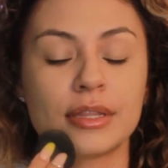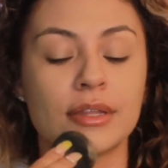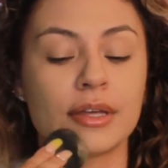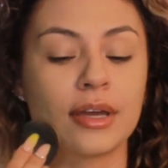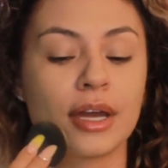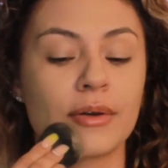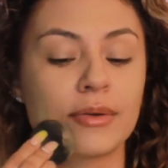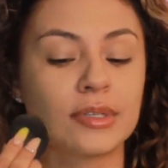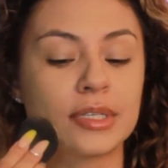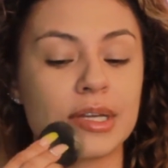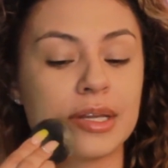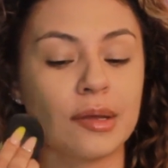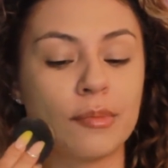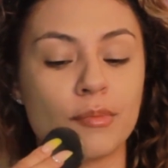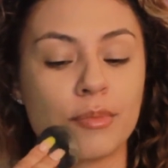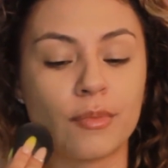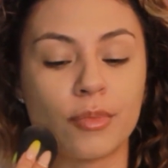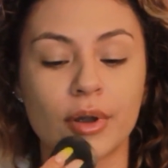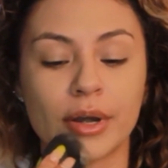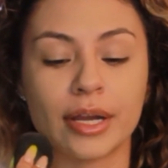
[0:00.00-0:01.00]
think I was getting
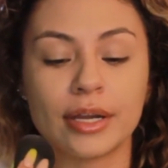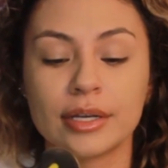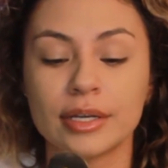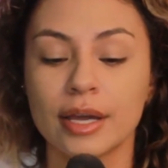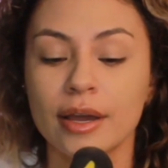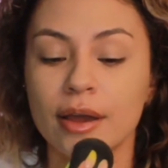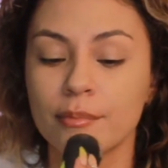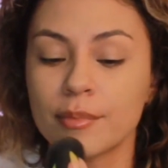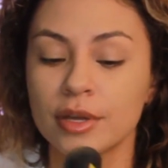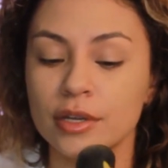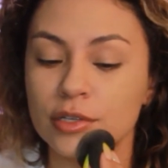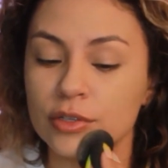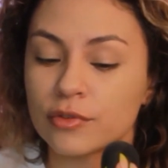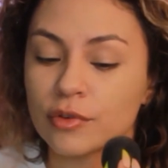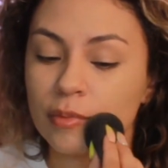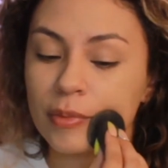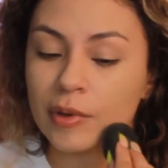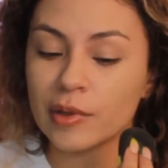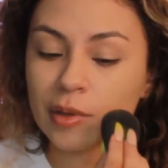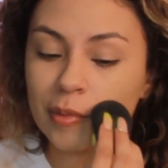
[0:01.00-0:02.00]
brain damage
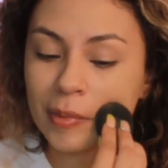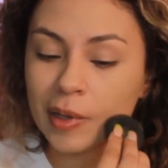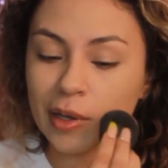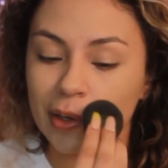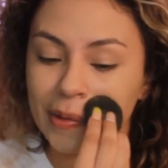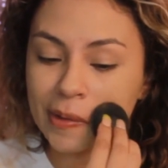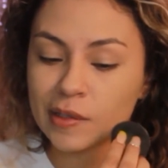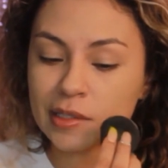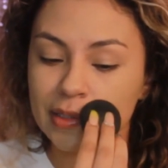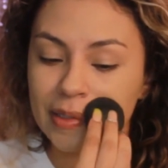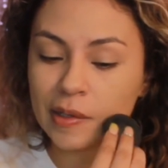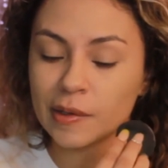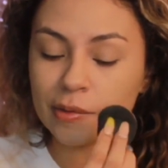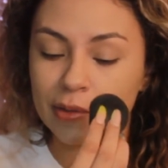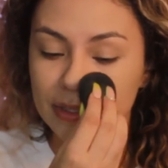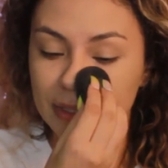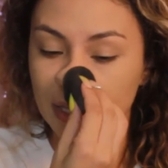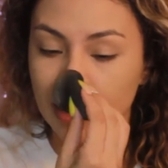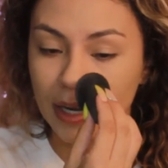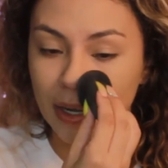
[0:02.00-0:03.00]
from all the migraines that I
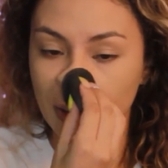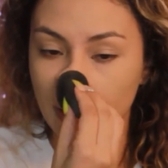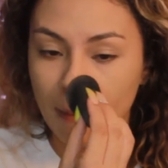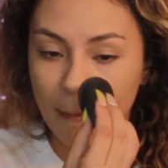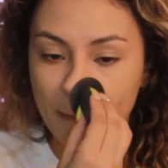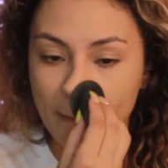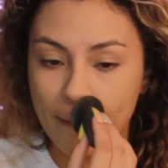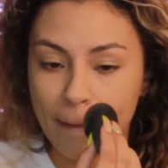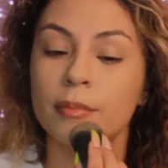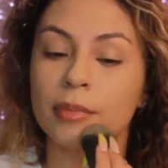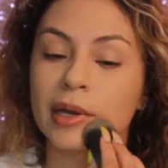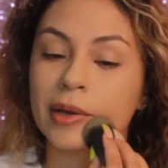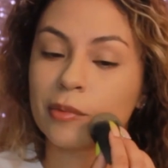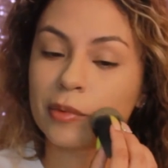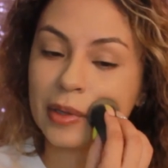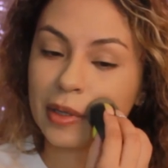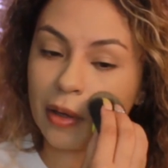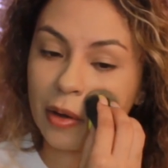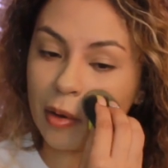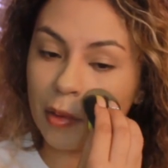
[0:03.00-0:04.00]
was getting. But I
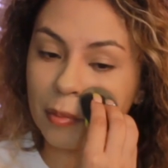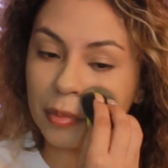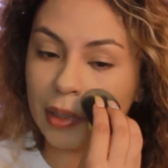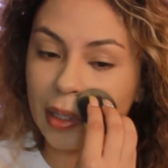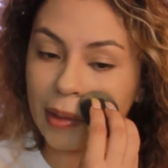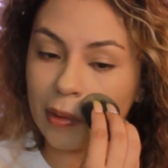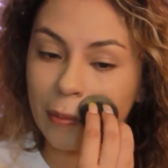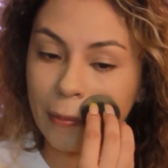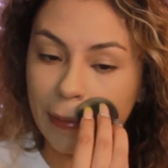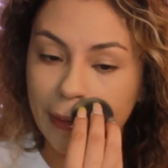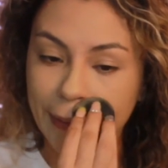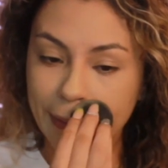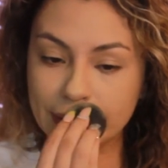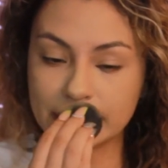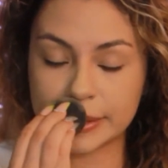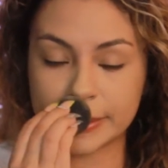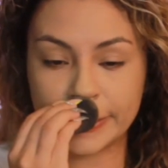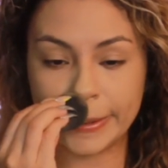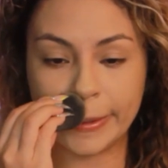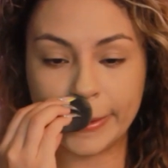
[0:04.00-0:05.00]
really hope that it works.
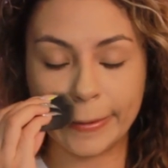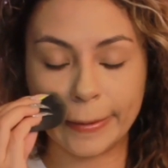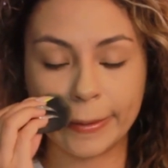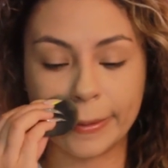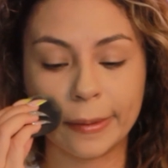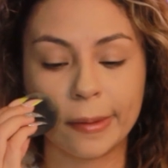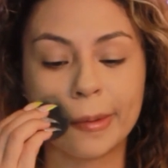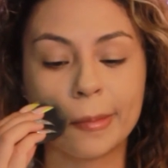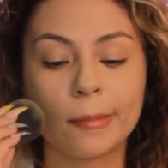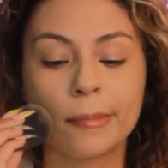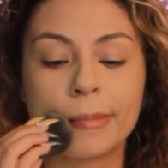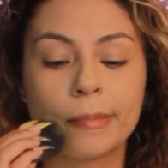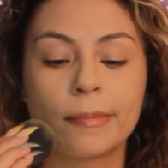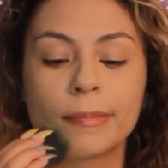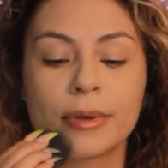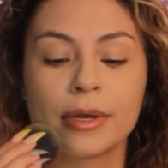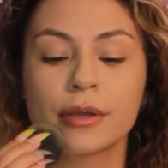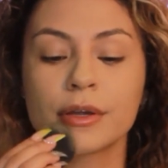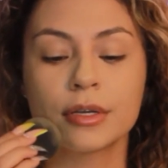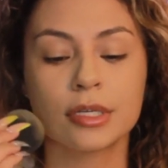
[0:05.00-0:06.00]
The
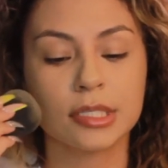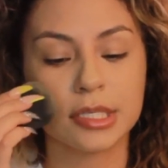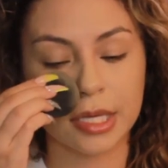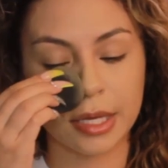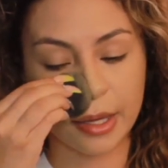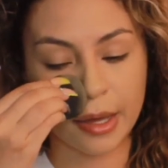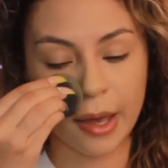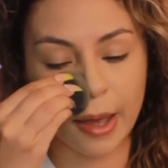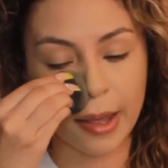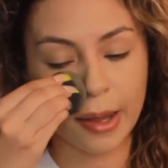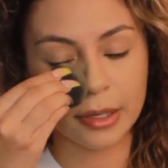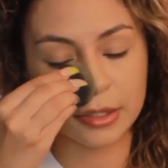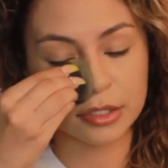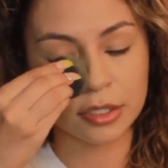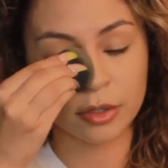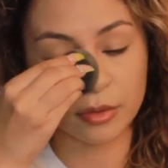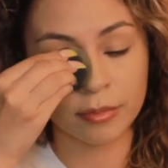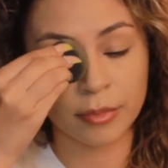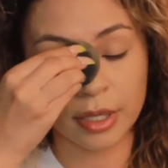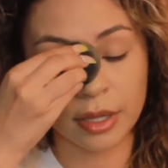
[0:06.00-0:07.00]
piercing guy
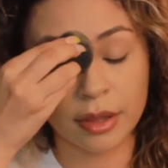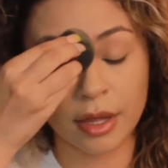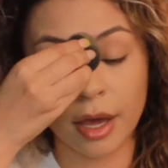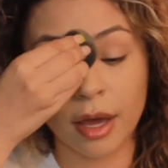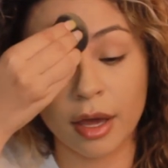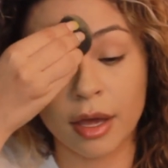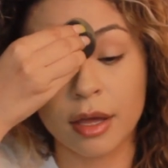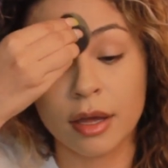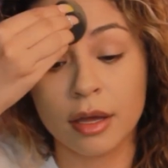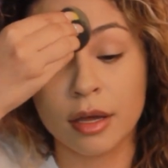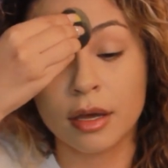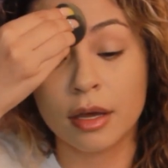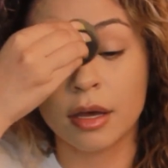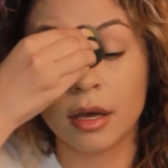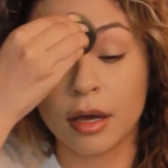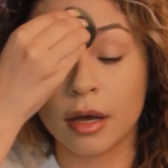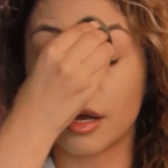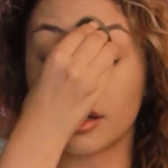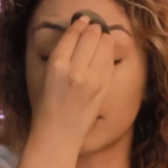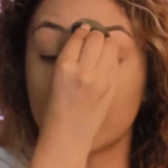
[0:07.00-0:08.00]
told me that
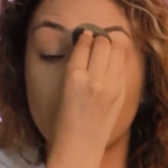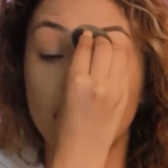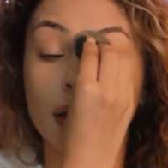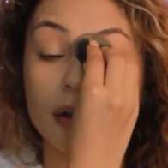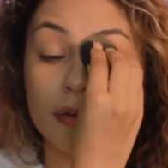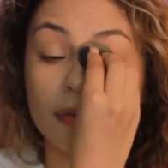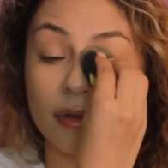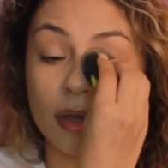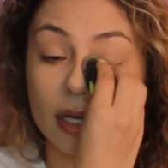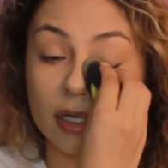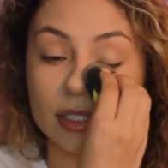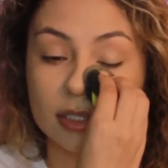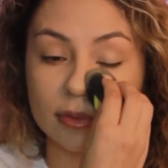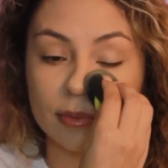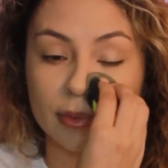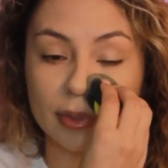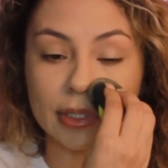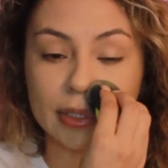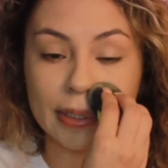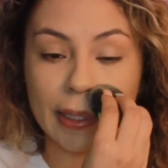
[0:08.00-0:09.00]
a lot of
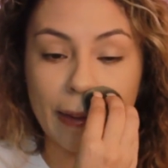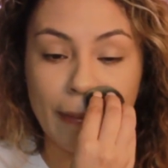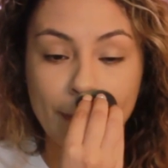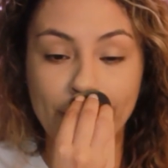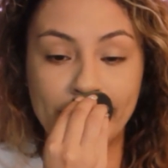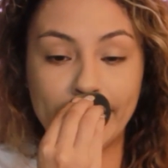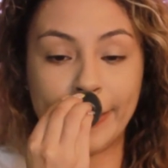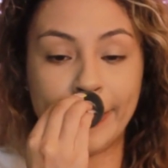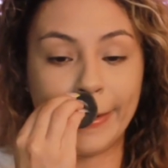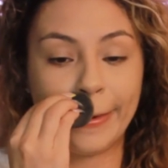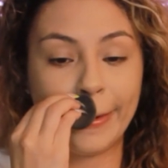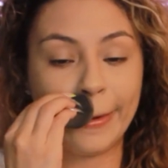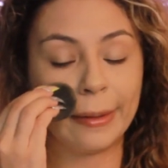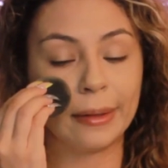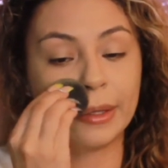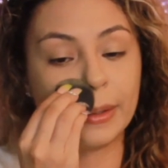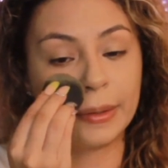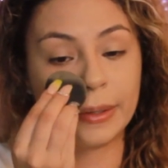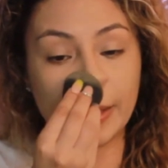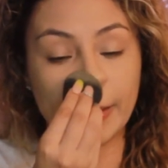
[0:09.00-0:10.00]
customers come in
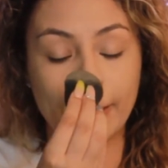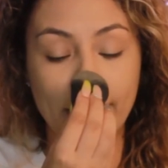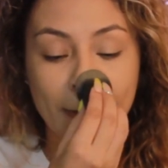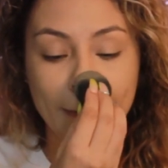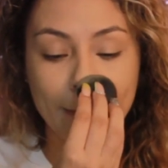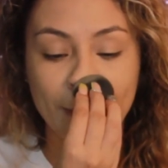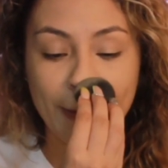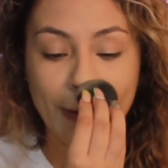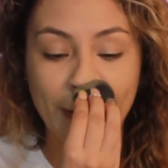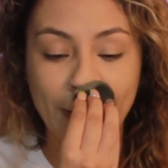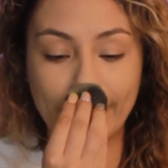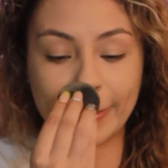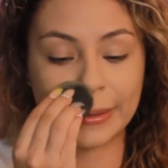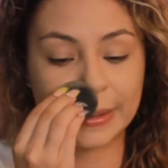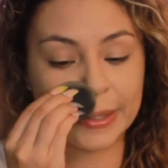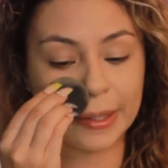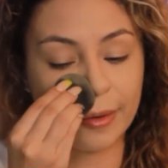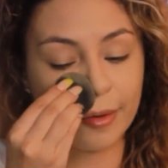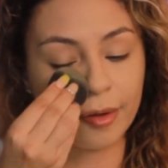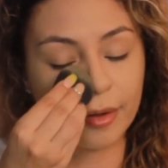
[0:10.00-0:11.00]
and then they come back and
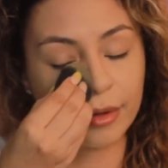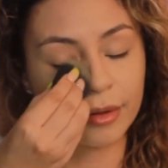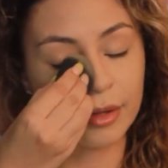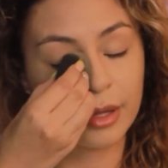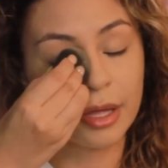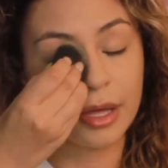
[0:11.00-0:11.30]
tell